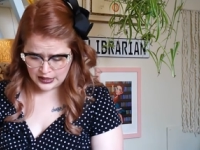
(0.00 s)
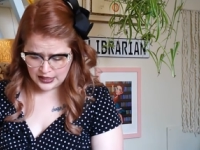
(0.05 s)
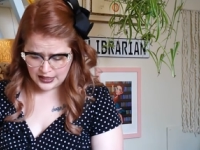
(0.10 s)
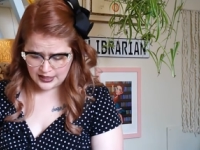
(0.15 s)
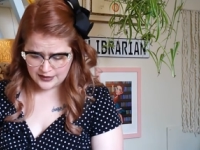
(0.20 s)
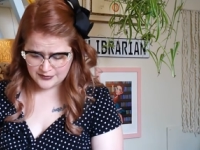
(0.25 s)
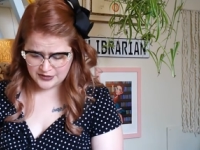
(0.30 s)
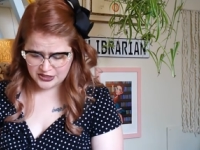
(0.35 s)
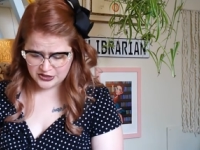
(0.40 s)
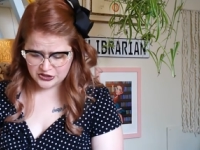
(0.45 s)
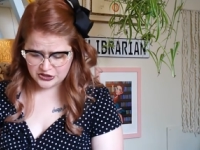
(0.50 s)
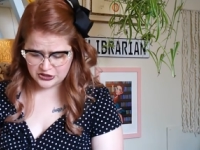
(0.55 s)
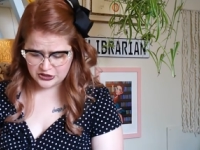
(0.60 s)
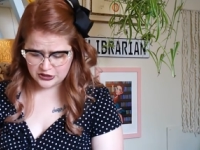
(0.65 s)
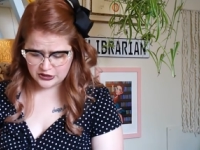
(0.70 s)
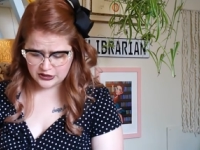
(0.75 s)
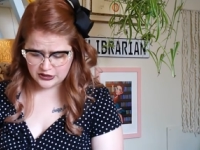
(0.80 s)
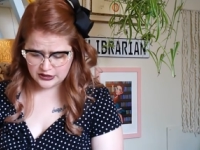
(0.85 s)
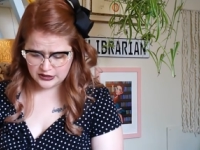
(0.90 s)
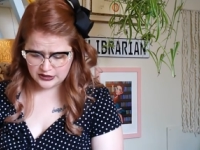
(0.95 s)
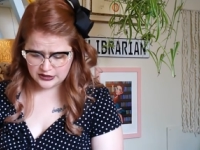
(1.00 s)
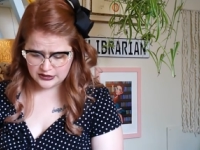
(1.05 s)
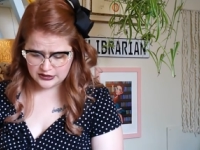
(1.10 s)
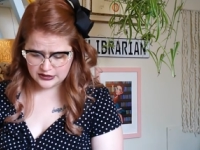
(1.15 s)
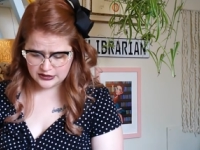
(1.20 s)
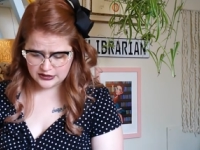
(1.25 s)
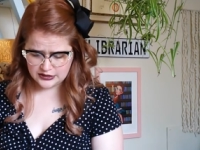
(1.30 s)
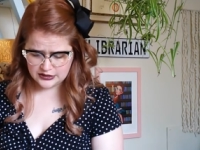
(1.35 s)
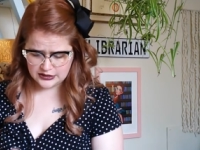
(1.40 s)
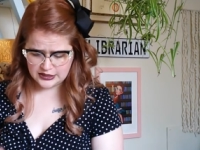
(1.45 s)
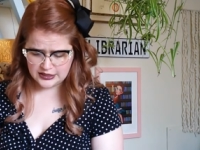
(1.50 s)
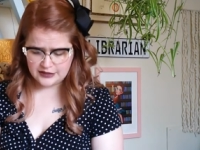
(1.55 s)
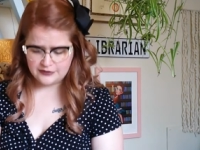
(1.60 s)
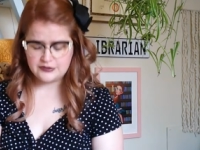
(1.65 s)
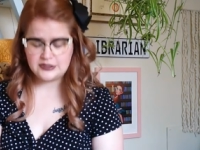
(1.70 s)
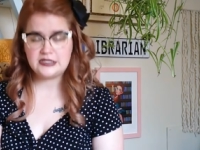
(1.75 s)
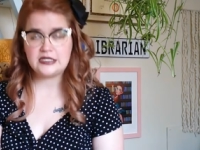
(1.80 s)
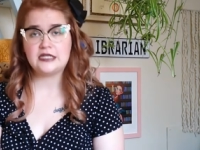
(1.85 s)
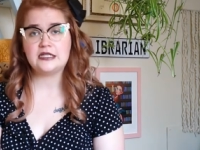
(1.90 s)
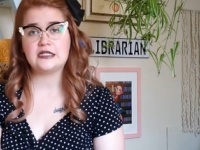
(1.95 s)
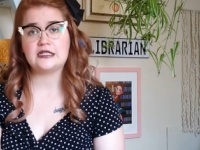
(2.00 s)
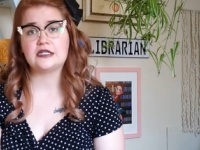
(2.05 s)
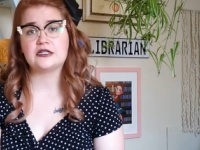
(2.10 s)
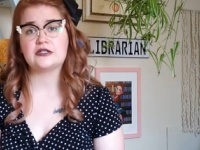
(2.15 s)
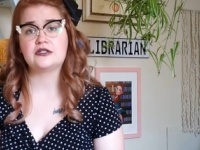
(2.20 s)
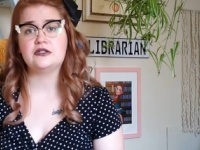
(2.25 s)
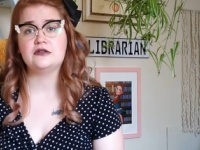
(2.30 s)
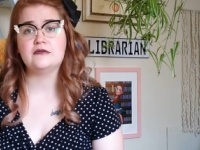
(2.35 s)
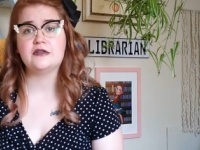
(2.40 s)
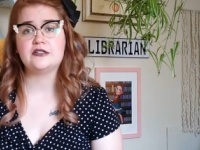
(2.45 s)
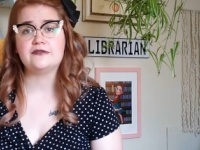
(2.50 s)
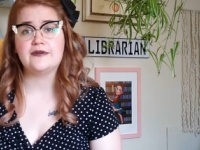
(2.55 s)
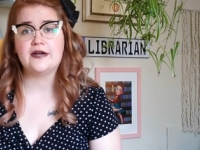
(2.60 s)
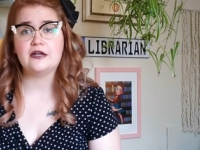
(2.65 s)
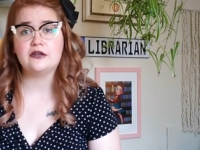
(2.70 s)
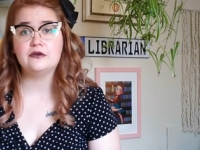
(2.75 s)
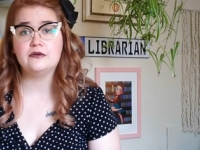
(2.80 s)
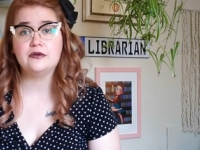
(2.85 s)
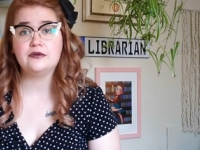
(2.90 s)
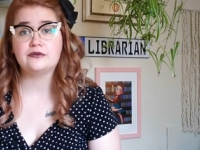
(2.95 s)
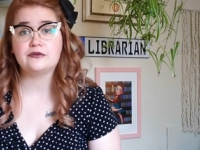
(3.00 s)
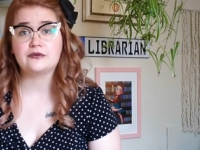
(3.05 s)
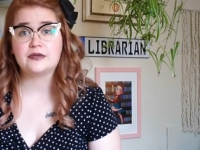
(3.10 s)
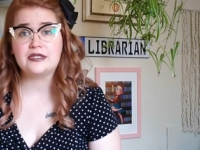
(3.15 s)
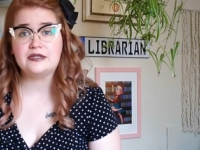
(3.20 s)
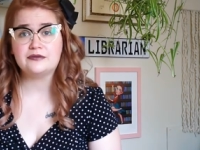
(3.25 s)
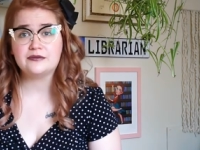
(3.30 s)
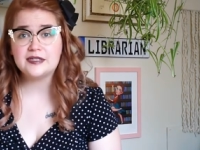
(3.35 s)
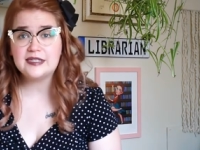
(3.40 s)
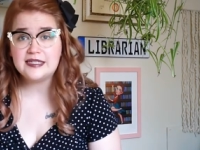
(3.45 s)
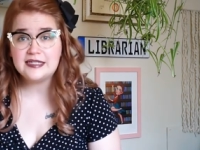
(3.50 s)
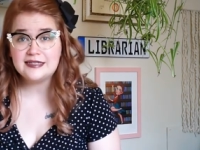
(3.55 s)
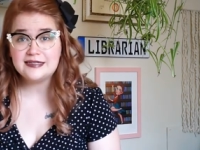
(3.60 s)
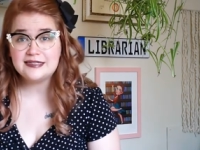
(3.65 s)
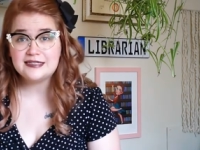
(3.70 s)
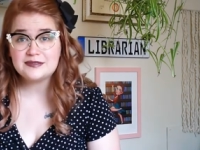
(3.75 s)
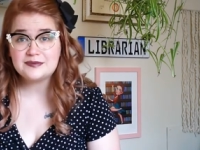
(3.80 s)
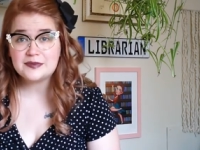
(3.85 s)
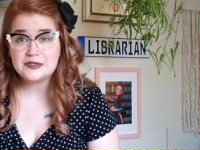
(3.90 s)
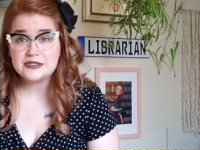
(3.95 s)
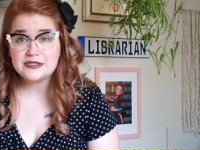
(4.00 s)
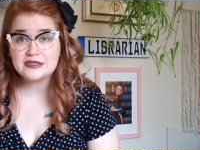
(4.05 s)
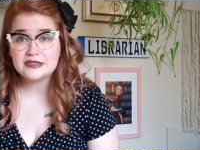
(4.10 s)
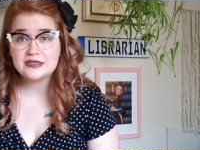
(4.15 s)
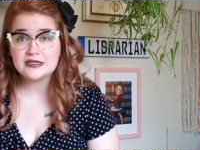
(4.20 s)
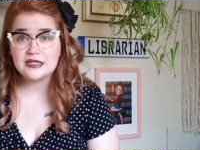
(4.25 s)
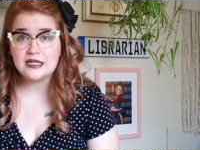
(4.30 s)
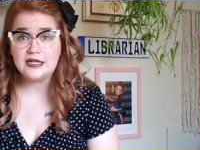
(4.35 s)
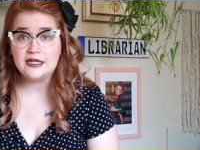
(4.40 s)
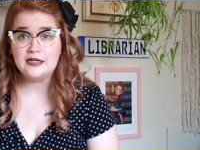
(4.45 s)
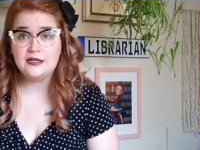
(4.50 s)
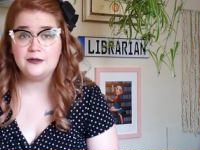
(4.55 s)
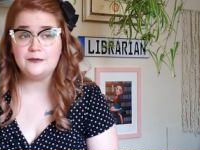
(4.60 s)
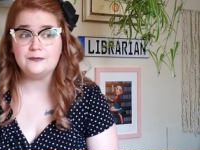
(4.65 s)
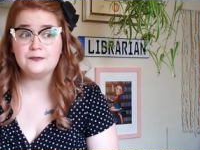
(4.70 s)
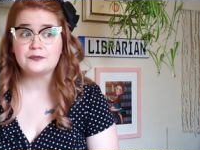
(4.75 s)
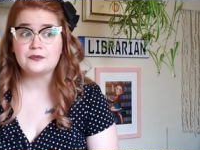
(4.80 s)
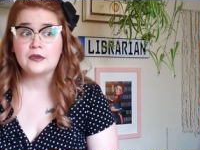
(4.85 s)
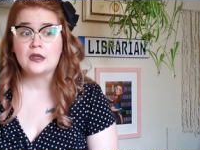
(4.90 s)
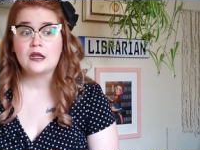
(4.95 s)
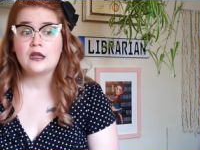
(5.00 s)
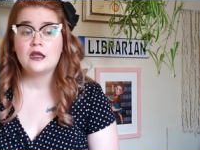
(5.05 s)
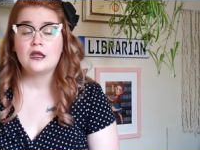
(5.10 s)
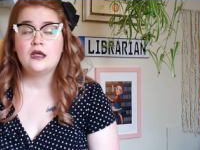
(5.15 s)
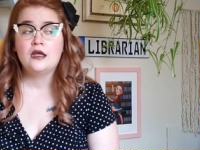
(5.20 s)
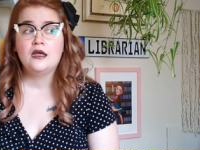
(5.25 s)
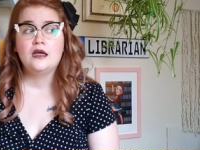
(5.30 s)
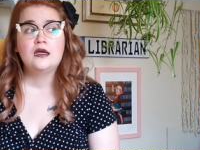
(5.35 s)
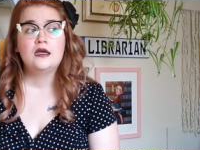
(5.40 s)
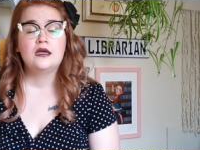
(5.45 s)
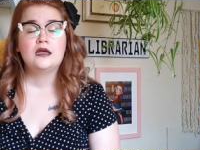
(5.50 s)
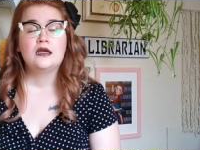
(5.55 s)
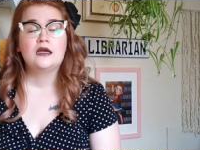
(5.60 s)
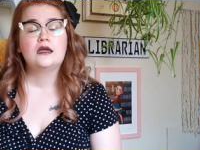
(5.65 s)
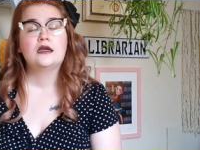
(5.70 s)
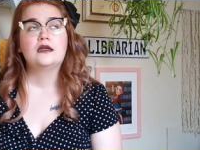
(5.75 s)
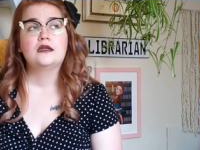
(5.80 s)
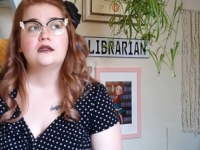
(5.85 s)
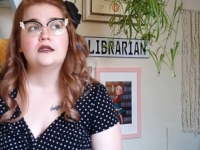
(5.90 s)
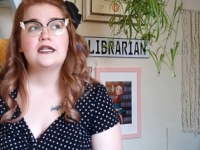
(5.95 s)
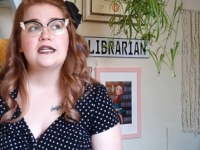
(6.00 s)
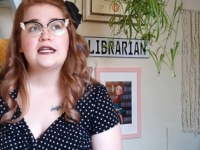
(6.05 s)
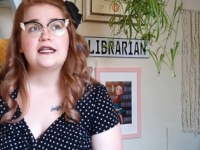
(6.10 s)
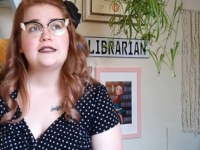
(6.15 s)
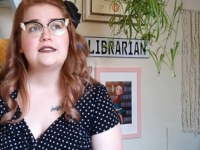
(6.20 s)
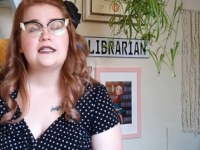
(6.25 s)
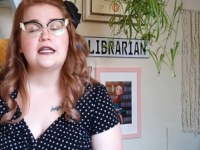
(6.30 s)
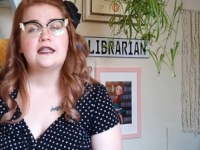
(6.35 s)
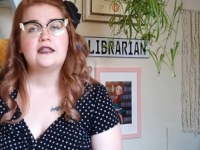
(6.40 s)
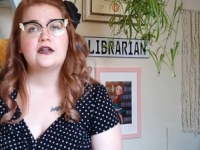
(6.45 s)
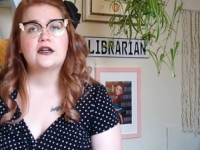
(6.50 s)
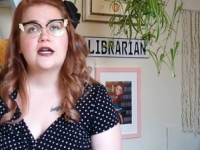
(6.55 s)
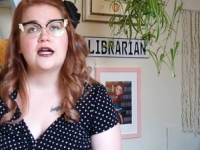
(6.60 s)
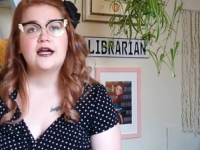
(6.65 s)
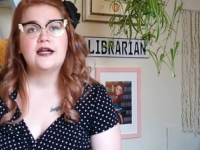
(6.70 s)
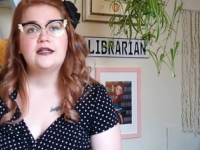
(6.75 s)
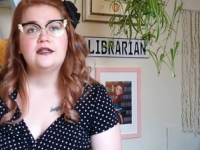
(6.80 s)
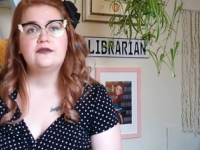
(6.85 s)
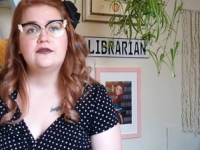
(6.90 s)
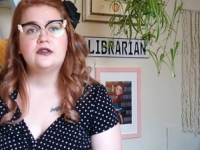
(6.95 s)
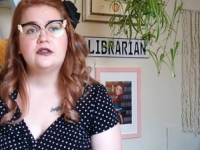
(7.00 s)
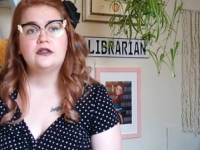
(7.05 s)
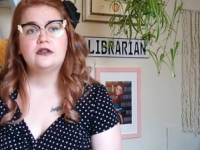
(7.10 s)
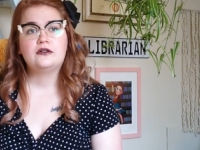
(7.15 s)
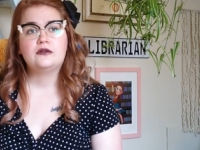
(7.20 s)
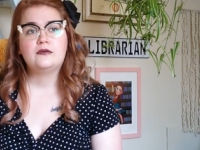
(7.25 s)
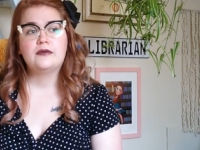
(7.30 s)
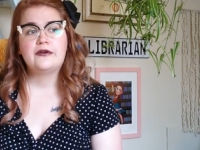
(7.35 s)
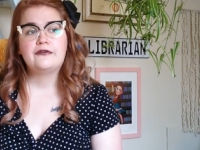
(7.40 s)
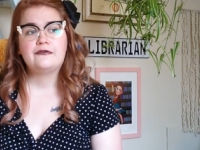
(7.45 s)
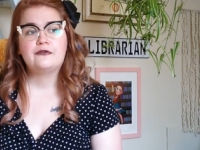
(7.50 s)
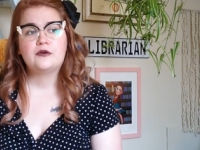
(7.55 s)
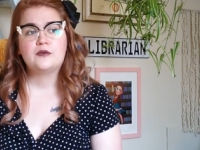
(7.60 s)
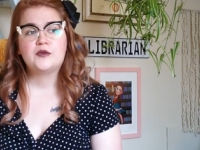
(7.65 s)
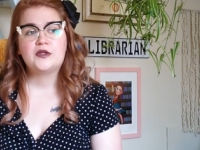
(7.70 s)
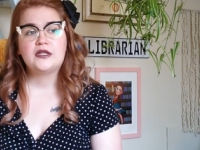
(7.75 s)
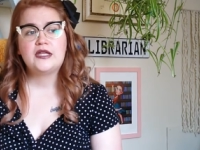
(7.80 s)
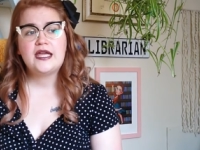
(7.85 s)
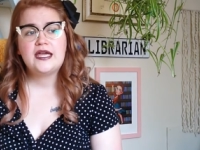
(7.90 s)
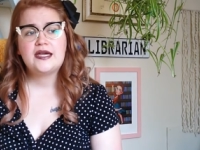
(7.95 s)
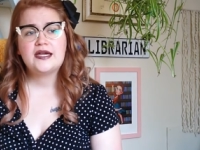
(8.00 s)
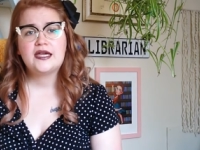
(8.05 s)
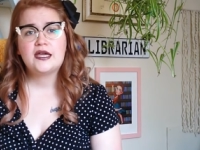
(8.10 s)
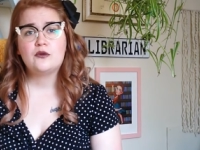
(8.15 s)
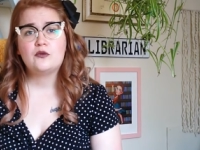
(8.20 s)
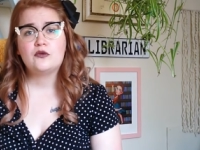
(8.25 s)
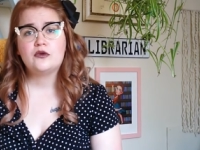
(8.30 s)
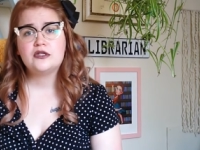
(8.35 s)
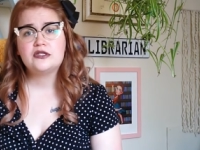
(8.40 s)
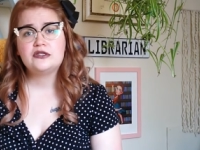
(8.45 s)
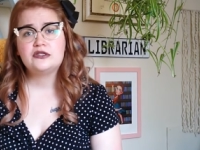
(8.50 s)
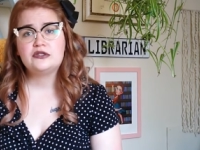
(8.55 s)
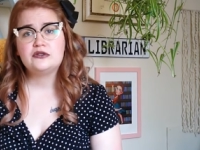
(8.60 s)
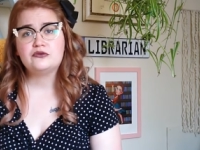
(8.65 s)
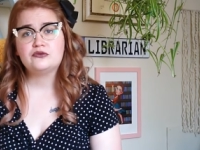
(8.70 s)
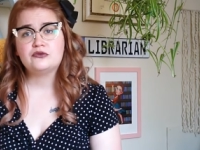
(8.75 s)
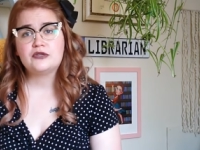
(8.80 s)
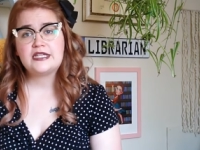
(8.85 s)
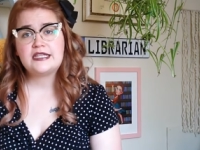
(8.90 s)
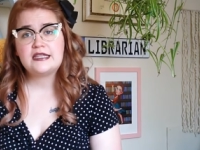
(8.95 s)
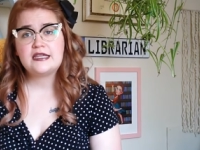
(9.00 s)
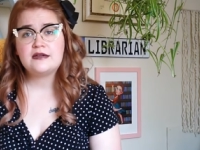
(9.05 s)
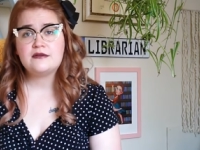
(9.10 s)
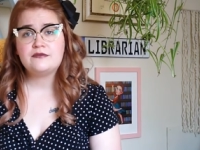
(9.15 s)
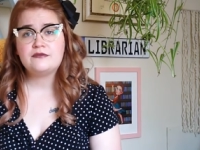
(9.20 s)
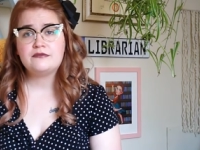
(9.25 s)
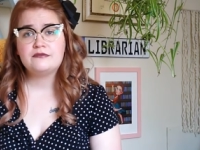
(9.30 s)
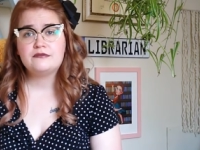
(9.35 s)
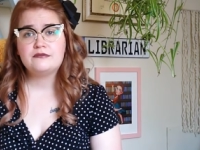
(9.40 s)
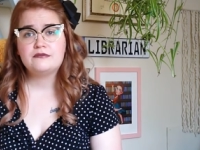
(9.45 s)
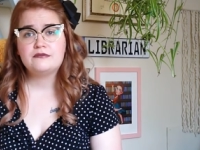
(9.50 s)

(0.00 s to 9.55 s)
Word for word: I'm not sure that I would say that there's too much value in rereading these books. Um, like I said, they're kind of a little bit formulaic, and once you read them,